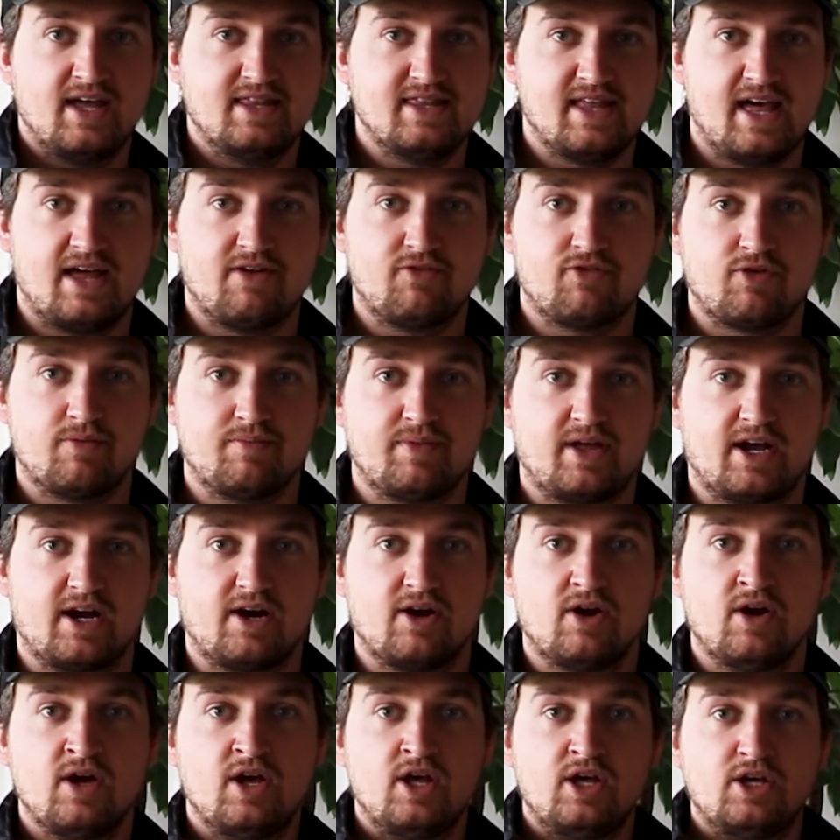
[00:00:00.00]
And then from
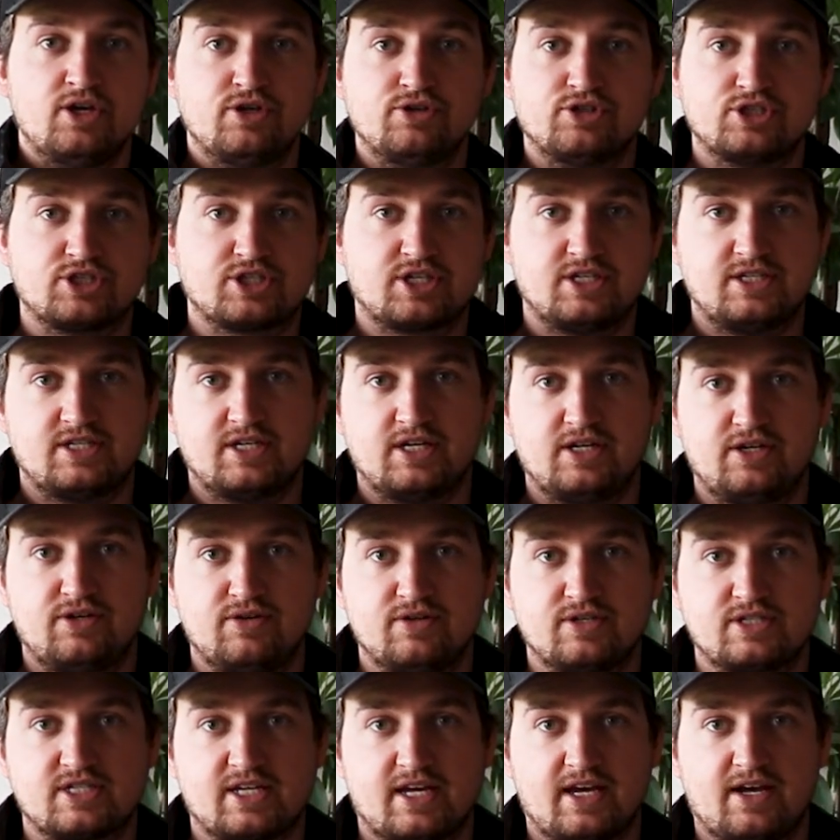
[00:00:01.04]
there, you just
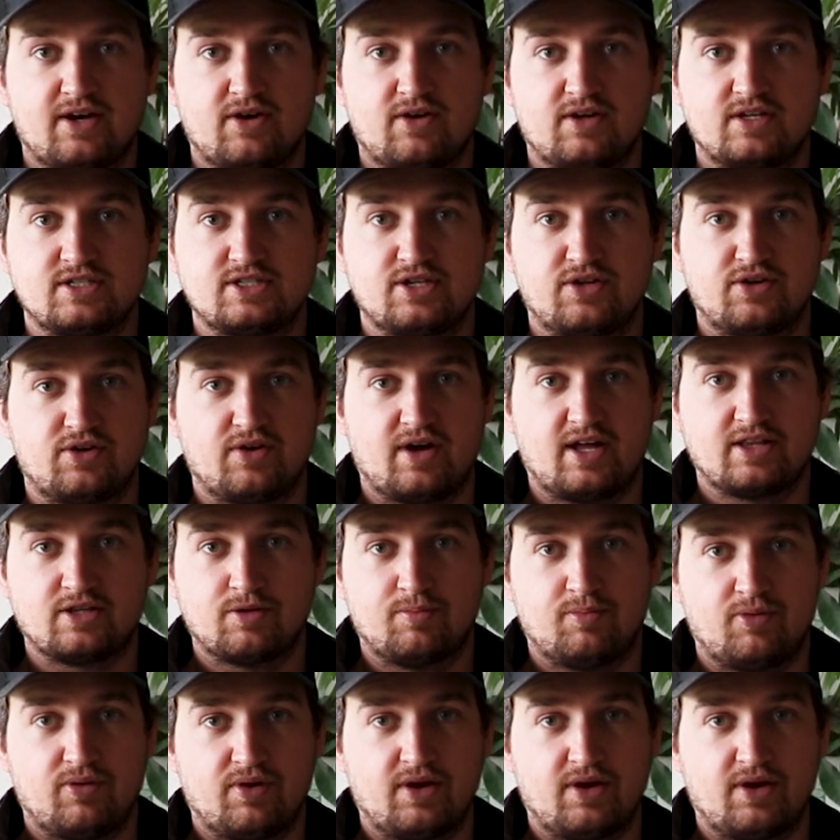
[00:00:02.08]
continue to scale until you're at the